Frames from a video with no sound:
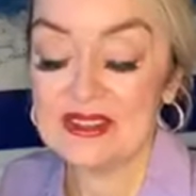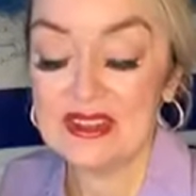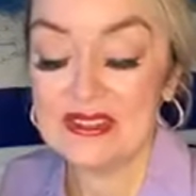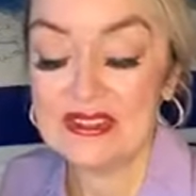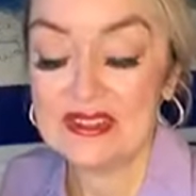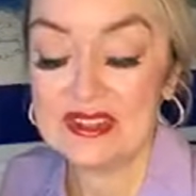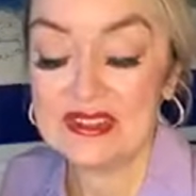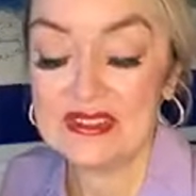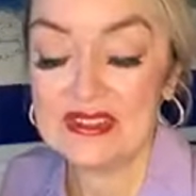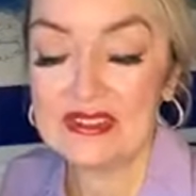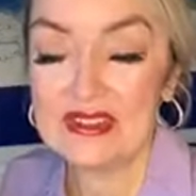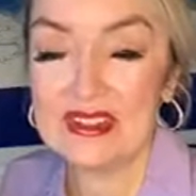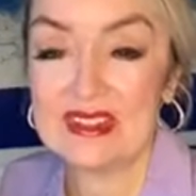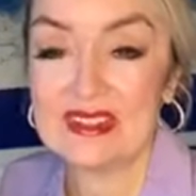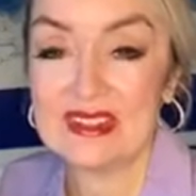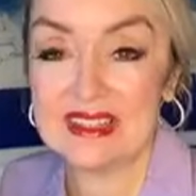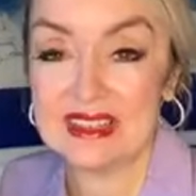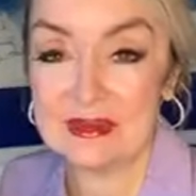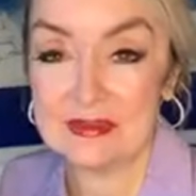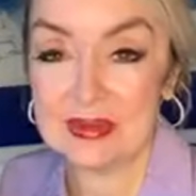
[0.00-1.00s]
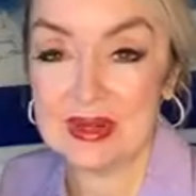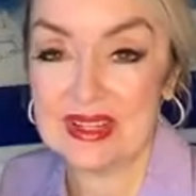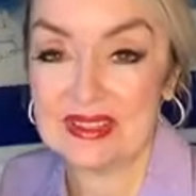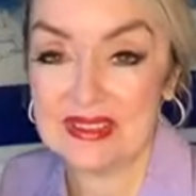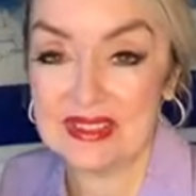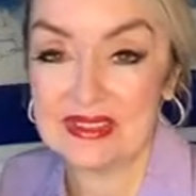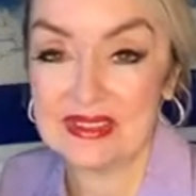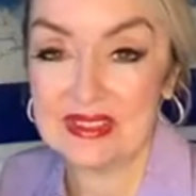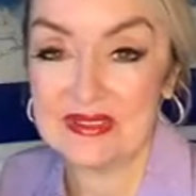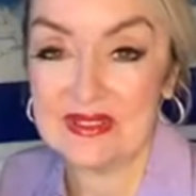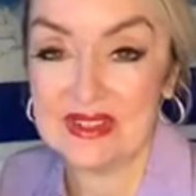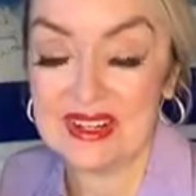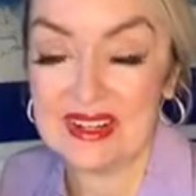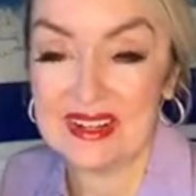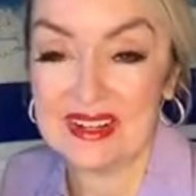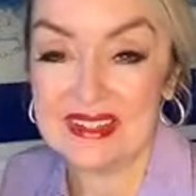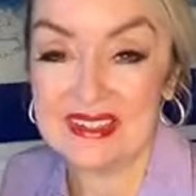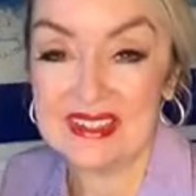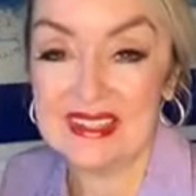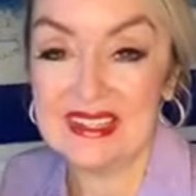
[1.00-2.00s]
just to sit in the presence of
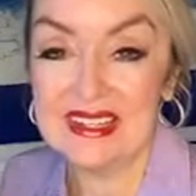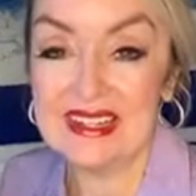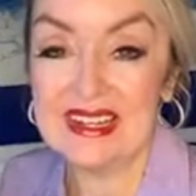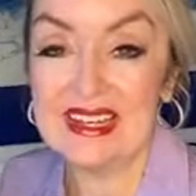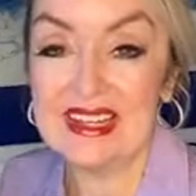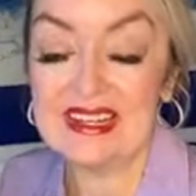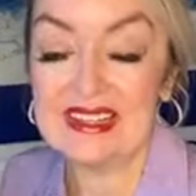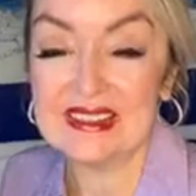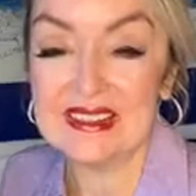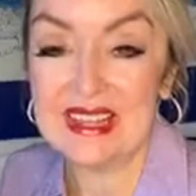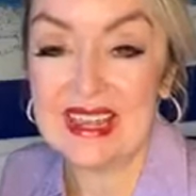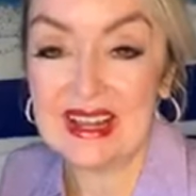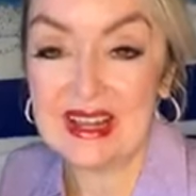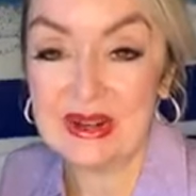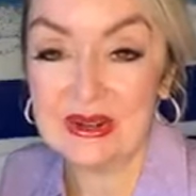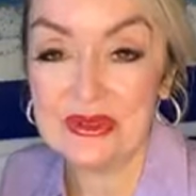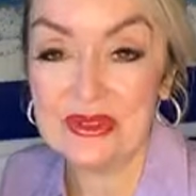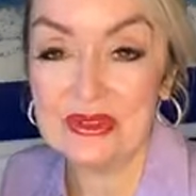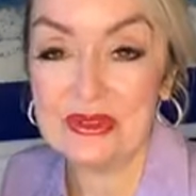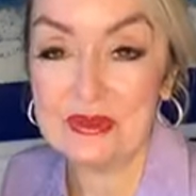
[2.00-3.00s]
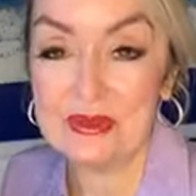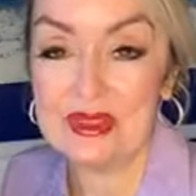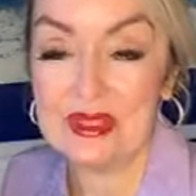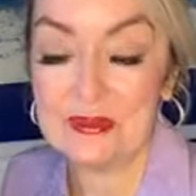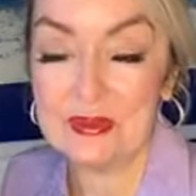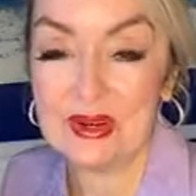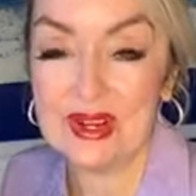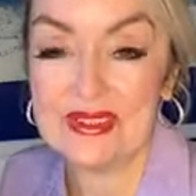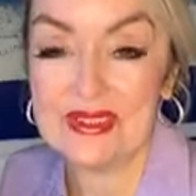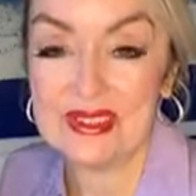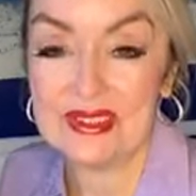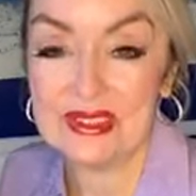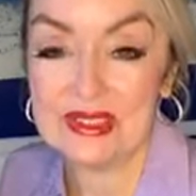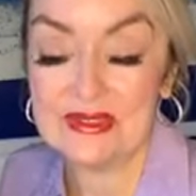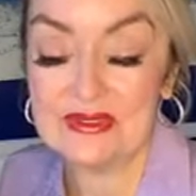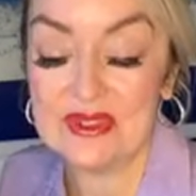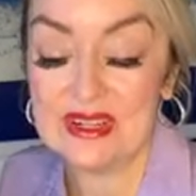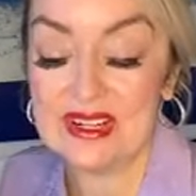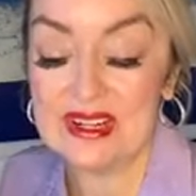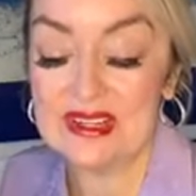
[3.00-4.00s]
God and allow this, the
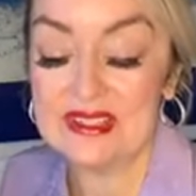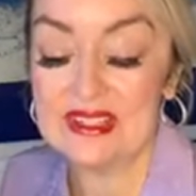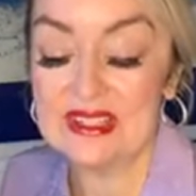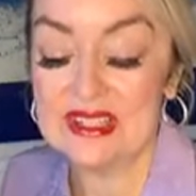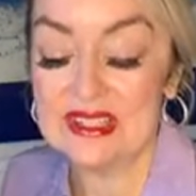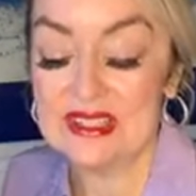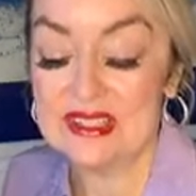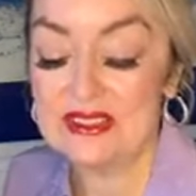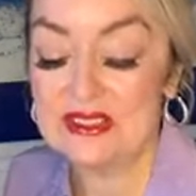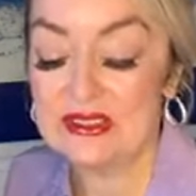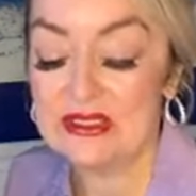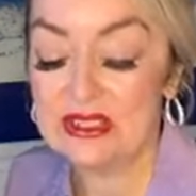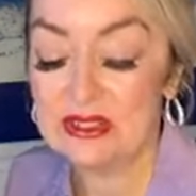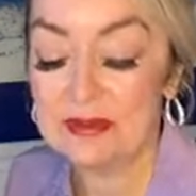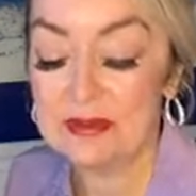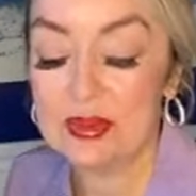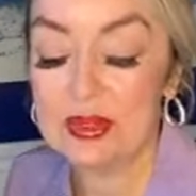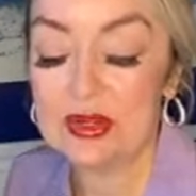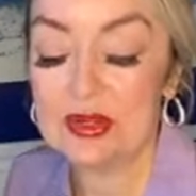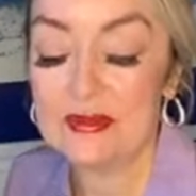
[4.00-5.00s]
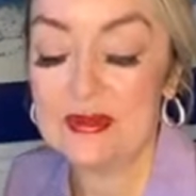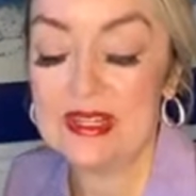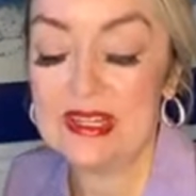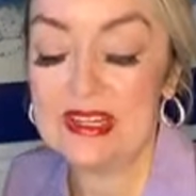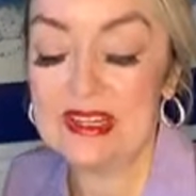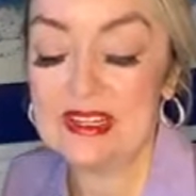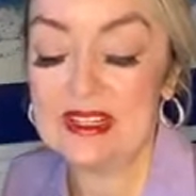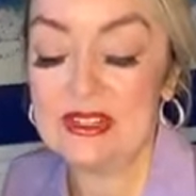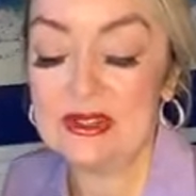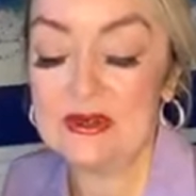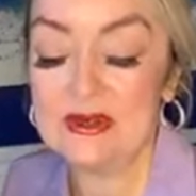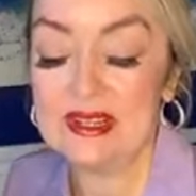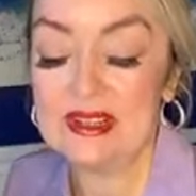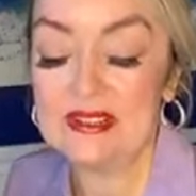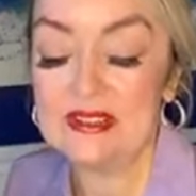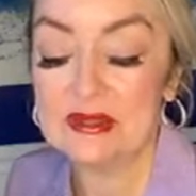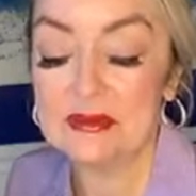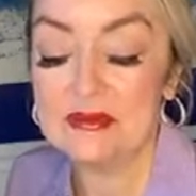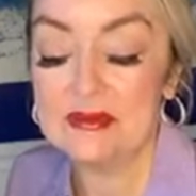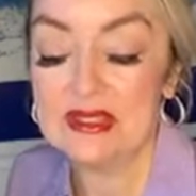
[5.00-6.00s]
presence of God just to permeate you
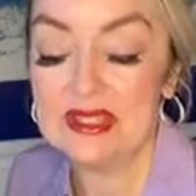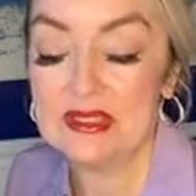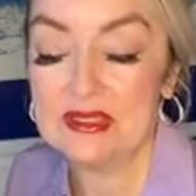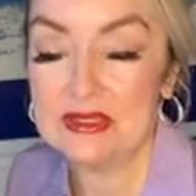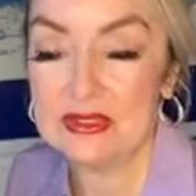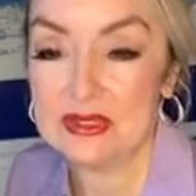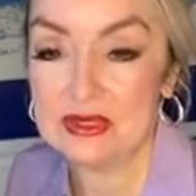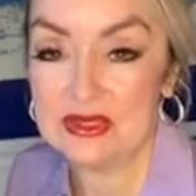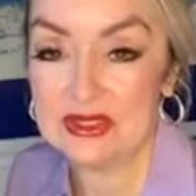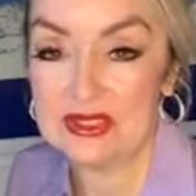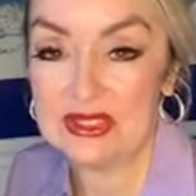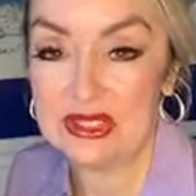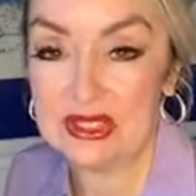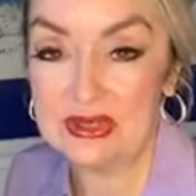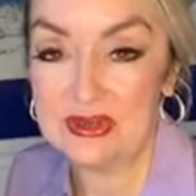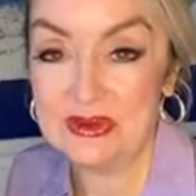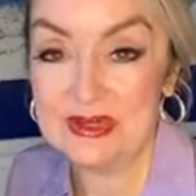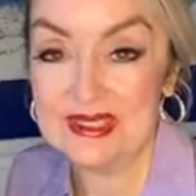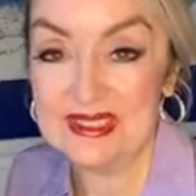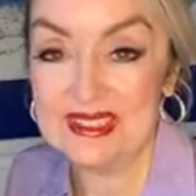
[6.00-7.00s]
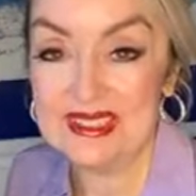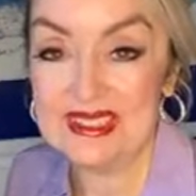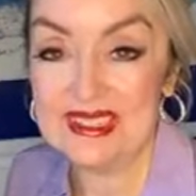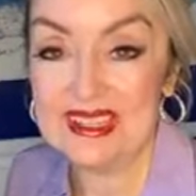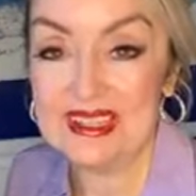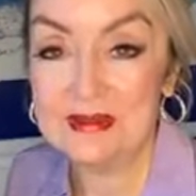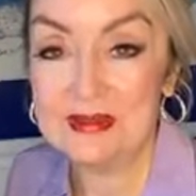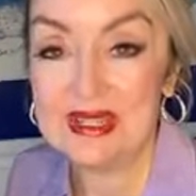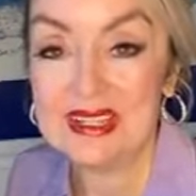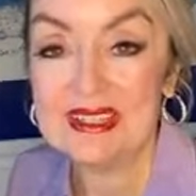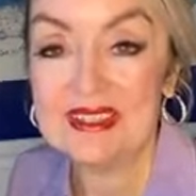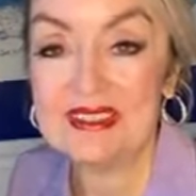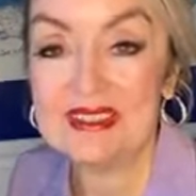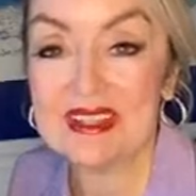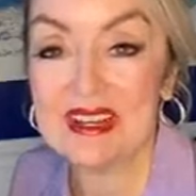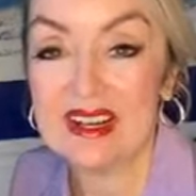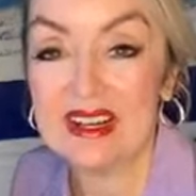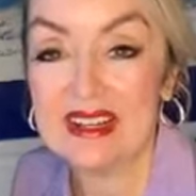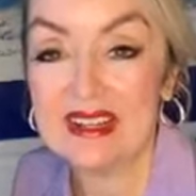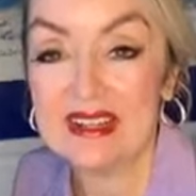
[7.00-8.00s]
and to minister to you because
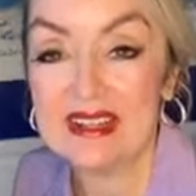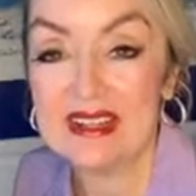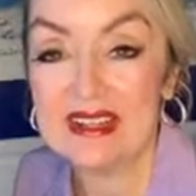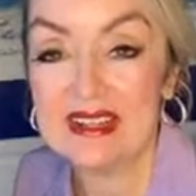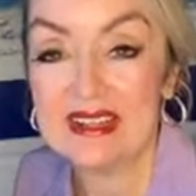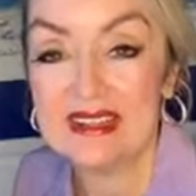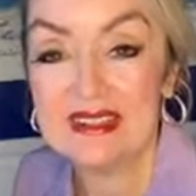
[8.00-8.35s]
God